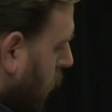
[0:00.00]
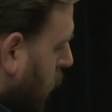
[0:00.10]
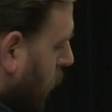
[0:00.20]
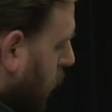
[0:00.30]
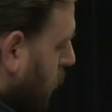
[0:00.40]

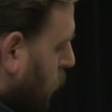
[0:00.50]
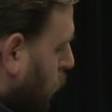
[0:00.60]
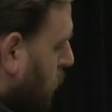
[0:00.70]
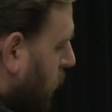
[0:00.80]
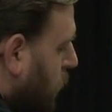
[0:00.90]
And I'm going
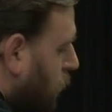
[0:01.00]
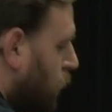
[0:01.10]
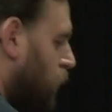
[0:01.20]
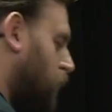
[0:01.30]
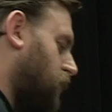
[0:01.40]
back
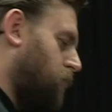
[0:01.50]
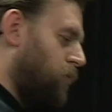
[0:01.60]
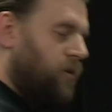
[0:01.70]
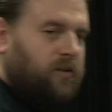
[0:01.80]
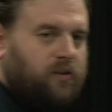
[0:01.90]
through and just
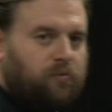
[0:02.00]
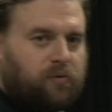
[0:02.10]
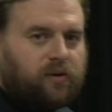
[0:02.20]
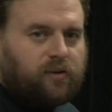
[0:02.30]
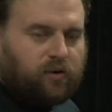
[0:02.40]
putting a little bit
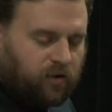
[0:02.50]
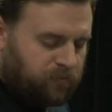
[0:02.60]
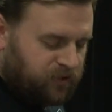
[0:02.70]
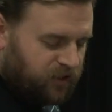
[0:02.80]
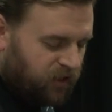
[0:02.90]
of the
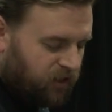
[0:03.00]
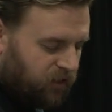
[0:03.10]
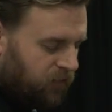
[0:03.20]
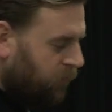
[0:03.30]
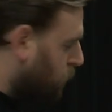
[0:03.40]
crimson color for